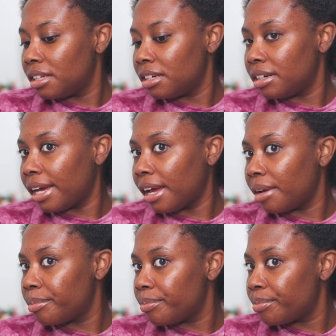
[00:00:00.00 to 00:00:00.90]
Okay.
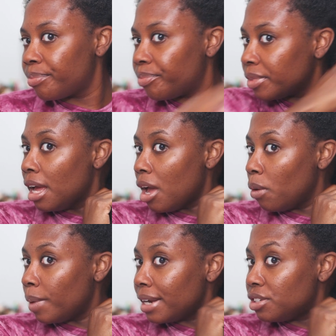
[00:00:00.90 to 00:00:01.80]

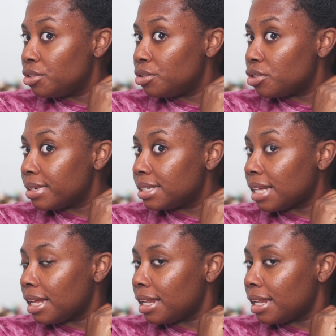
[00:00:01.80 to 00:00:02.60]
And when I do twist, I